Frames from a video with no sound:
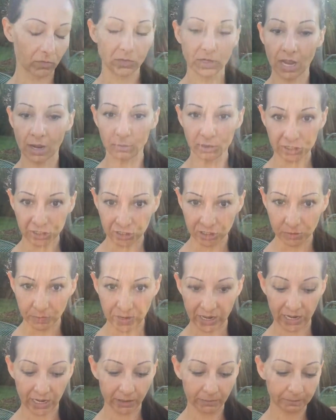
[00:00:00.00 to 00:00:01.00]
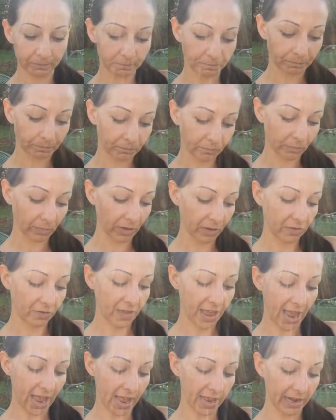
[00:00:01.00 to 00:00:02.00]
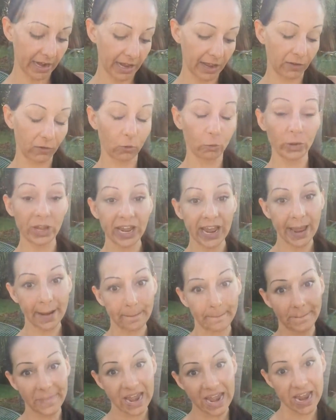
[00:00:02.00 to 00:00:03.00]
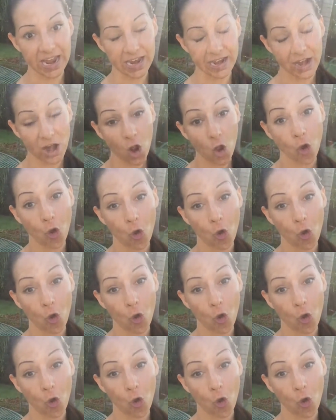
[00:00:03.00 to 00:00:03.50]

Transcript: time, distance, speed, that if we had been